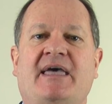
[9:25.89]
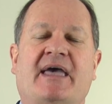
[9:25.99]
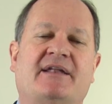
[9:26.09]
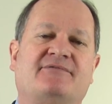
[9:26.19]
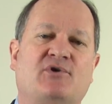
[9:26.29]

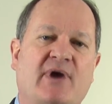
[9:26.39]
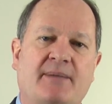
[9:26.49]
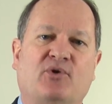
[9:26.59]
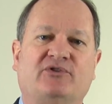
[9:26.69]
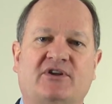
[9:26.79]
And if you're
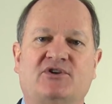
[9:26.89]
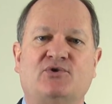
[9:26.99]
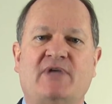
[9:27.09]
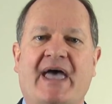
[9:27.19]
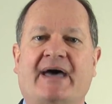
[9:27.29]
able to
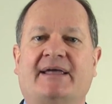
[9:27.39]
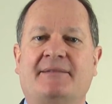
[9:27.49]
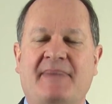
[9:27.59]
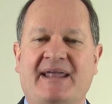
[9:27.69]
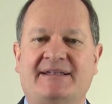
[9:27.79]
do that
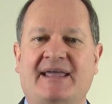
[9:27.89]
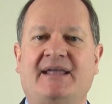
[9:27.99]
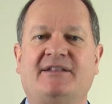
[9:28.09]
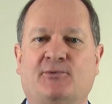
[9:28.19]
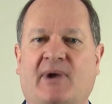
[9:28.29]
and
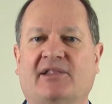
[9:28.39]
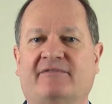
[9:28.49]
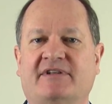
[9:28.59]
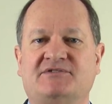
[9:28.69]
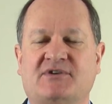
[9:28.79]
maintain the
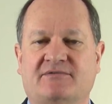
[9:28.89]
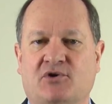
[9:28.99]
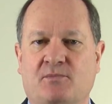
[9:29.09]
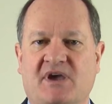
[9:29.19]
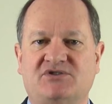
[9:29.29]
relevance of
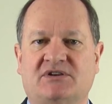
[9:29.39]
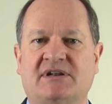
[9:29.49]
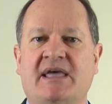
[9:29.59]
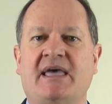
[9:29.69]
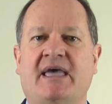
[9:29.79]
your
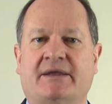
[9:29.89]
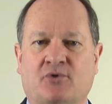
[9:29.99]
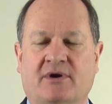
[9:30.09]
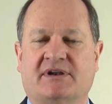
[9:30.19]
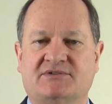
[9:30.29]
mission and
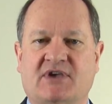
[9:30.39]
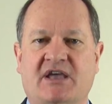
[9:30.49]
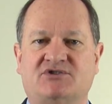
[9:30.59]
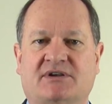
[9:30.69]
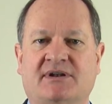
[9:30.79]

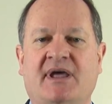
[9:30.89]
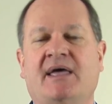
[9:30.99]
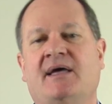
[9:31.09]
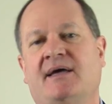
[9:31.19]
organization,